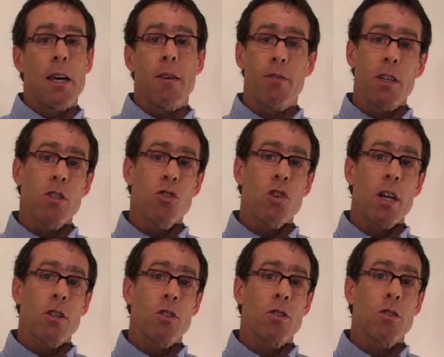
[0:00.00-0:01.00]
If these
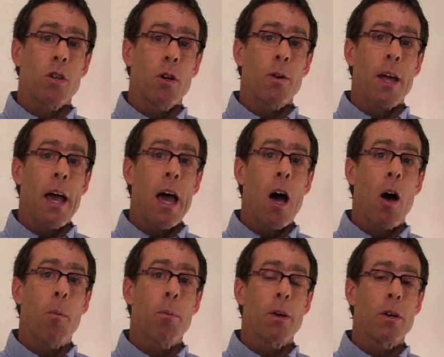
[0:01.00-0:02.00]
changes don't
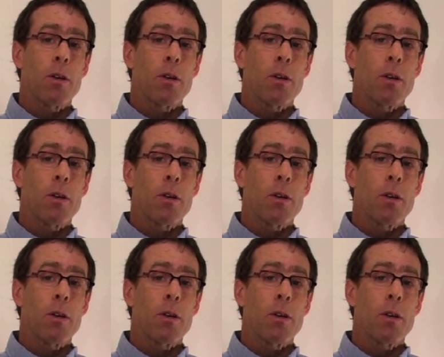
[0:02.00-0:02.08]
help,